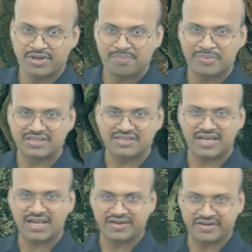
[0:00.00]
but there
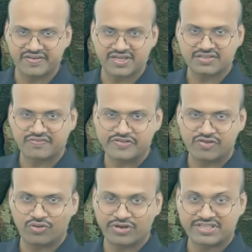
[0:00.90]
are rivers which
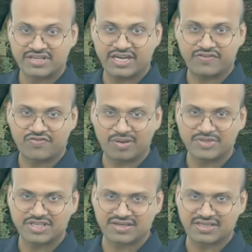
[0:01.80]
will originate from
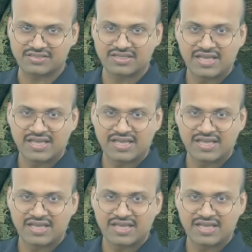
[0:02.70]
this ridge